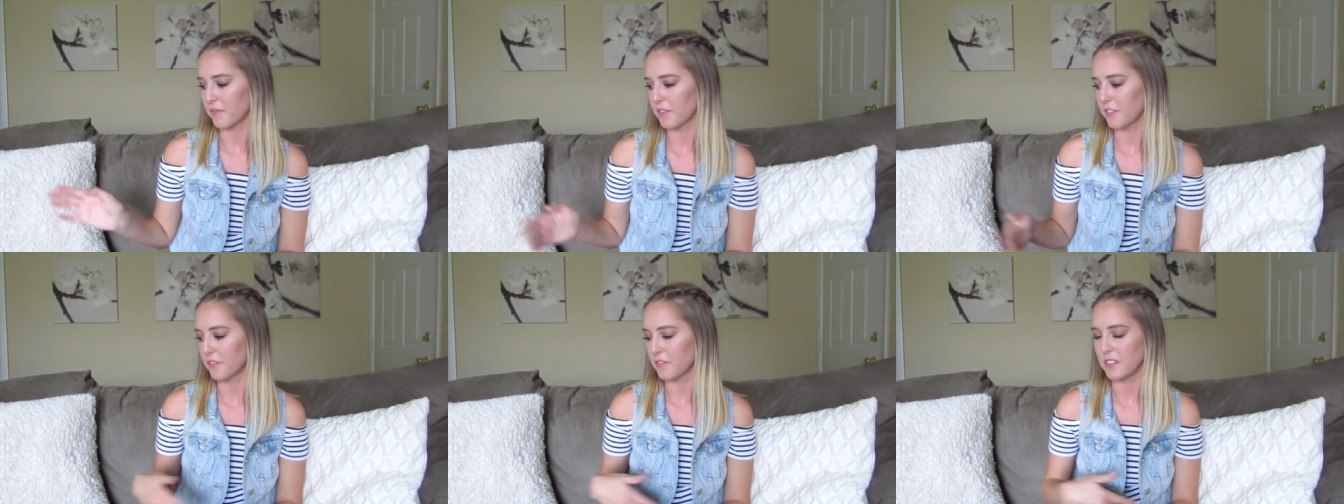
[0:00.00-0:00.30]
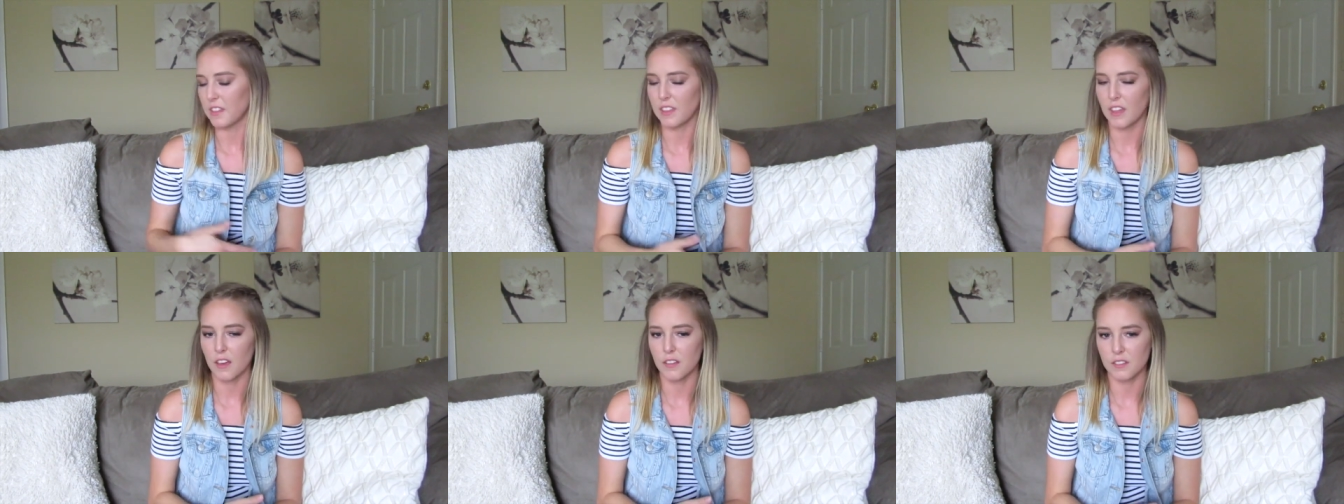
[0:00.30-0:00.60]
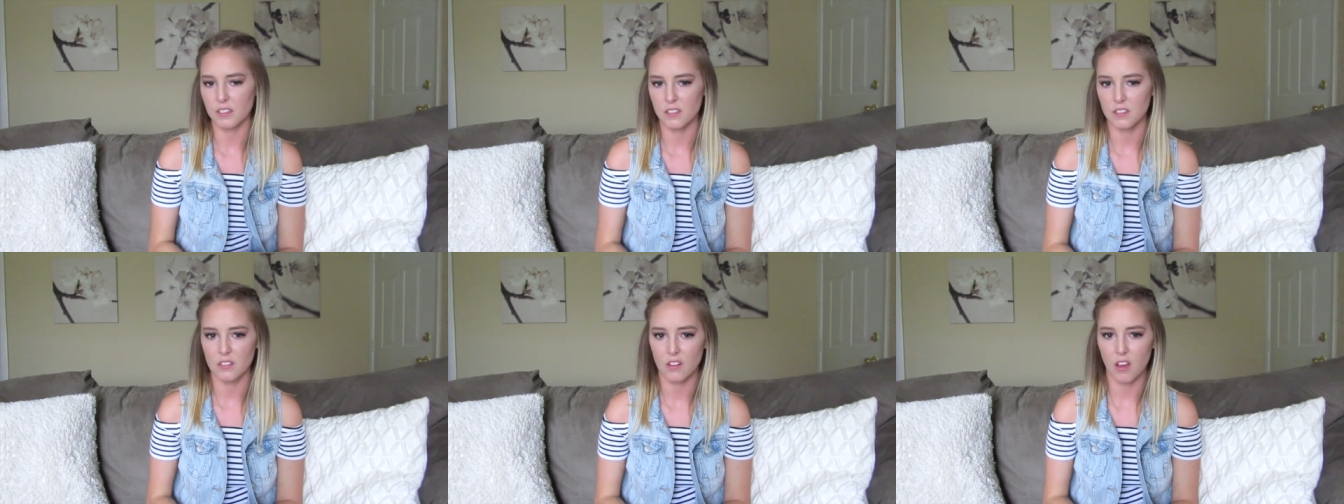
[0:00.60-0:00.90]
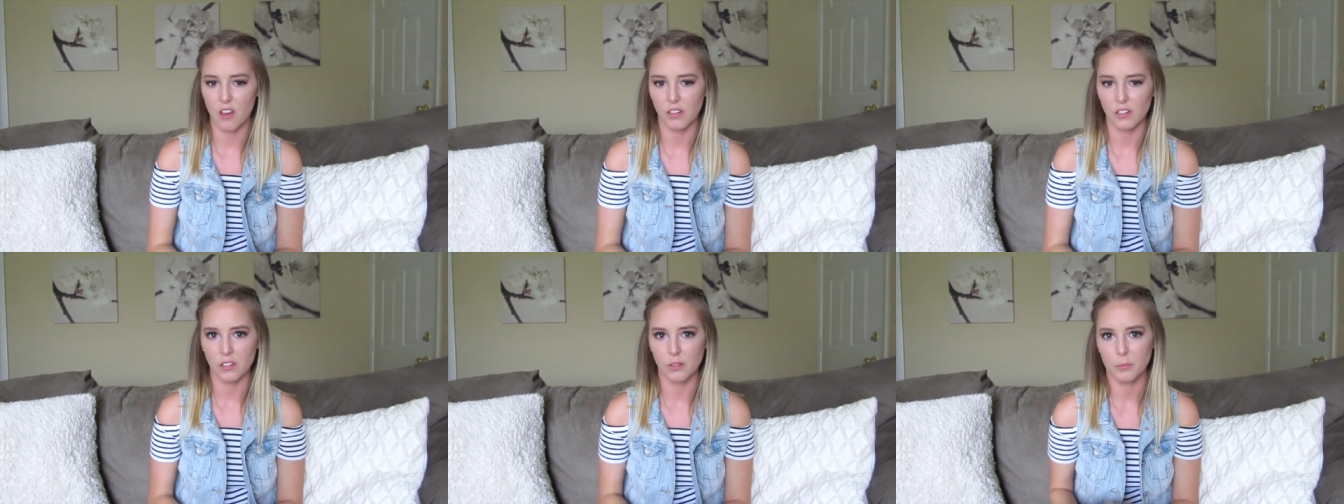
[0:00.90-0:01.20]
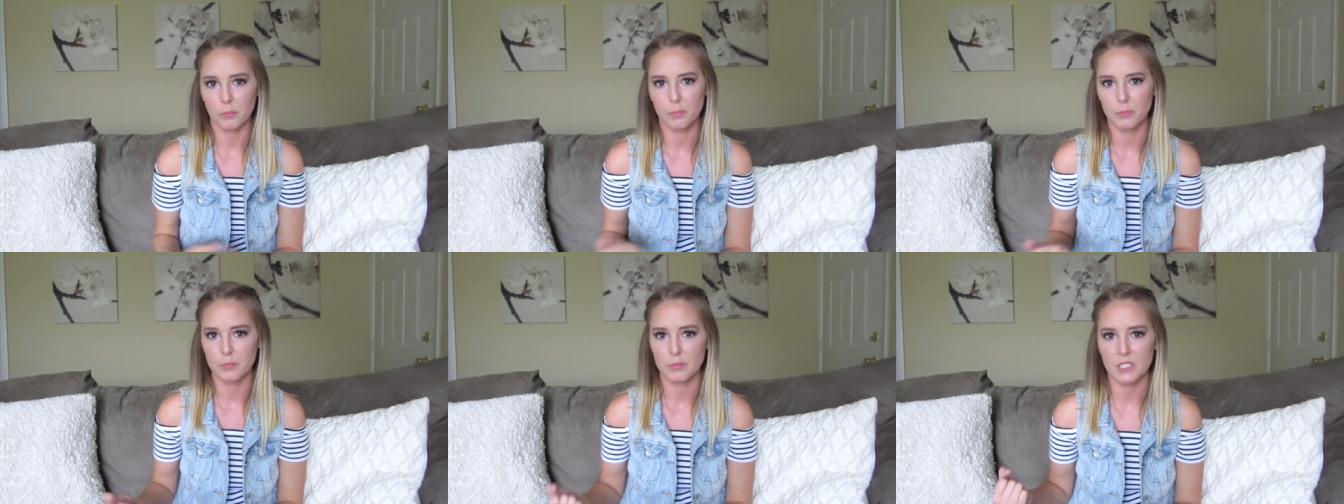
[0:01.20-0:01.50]
$50,000
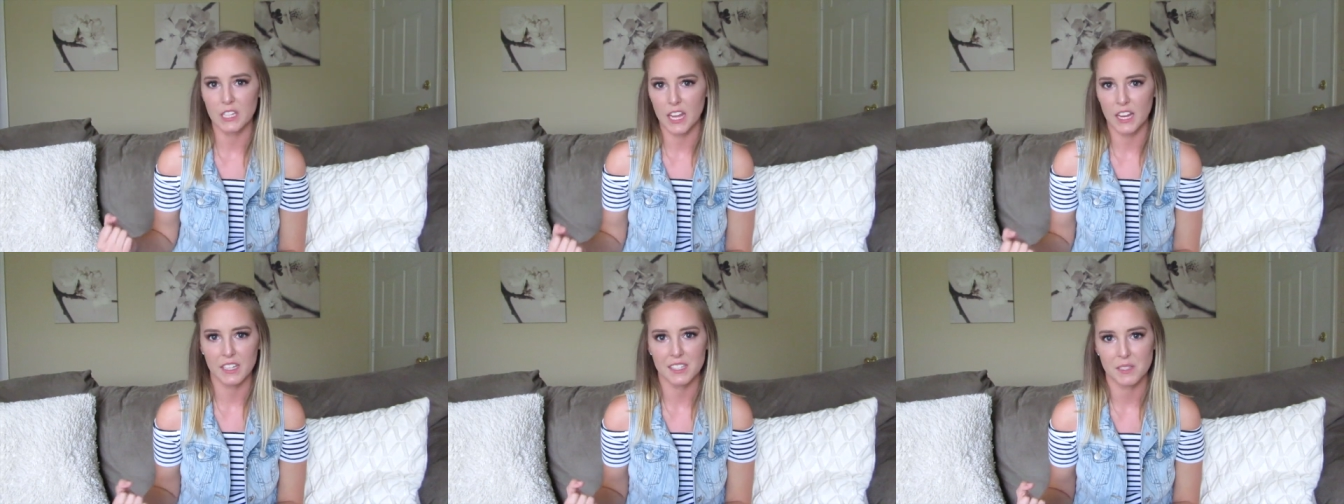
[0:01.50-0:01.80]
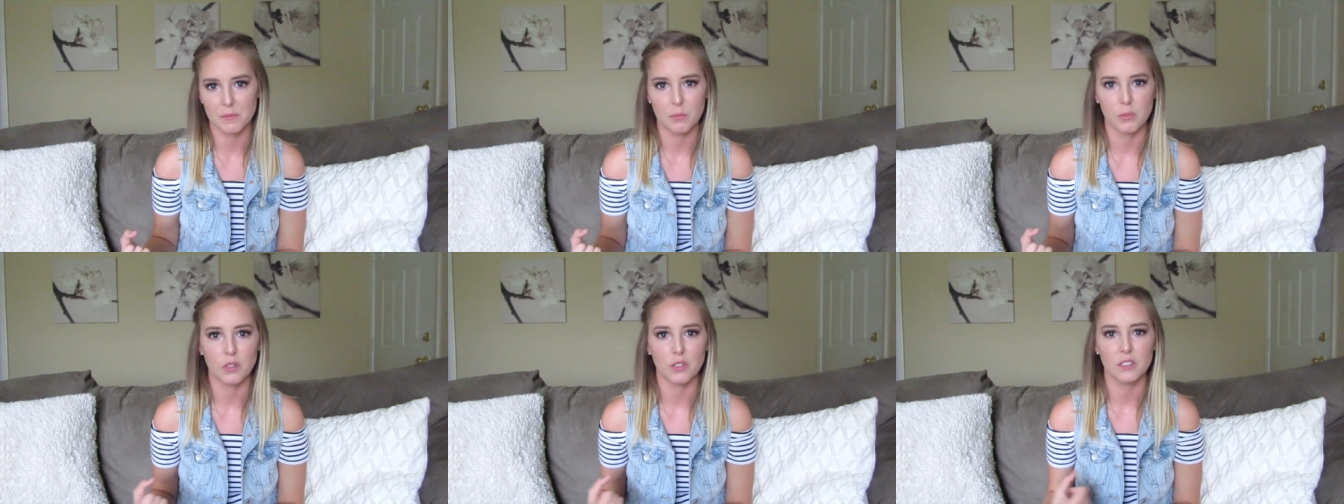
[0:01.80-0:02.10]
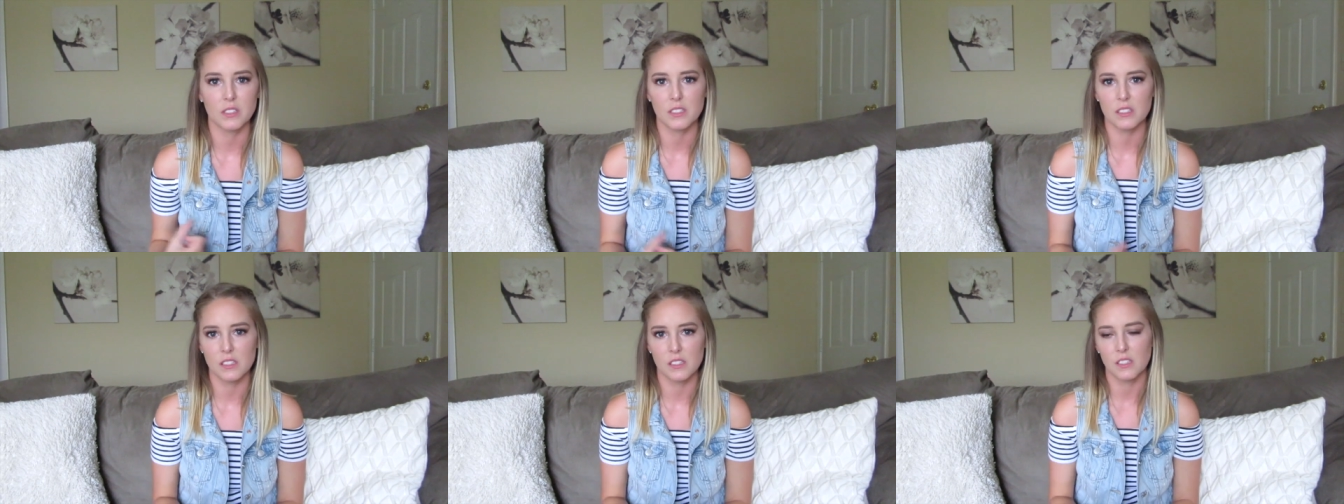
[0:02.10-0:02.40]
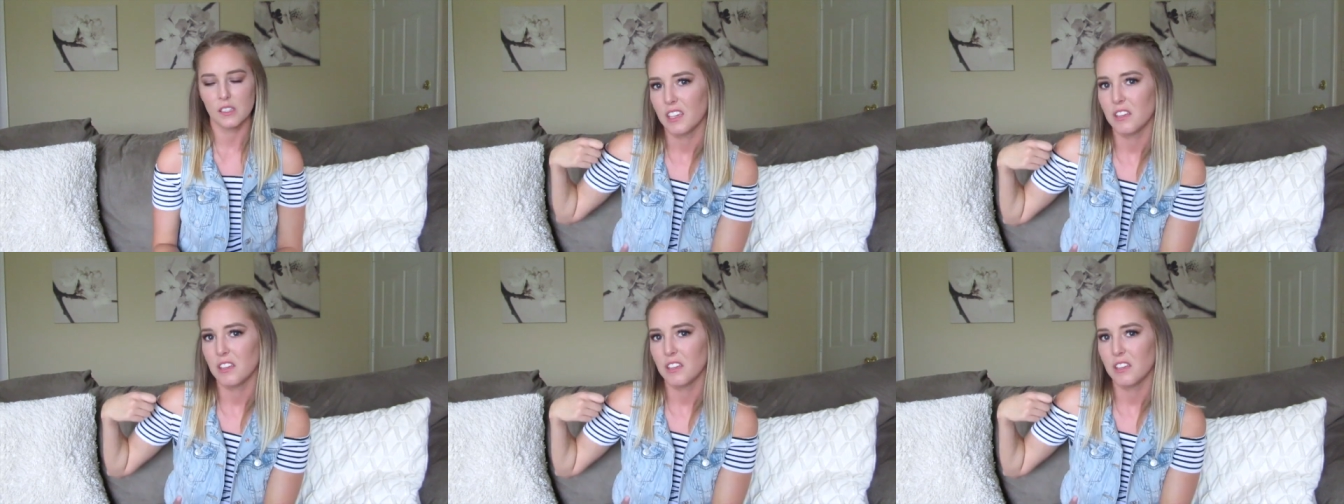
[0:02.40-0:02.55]
textbooks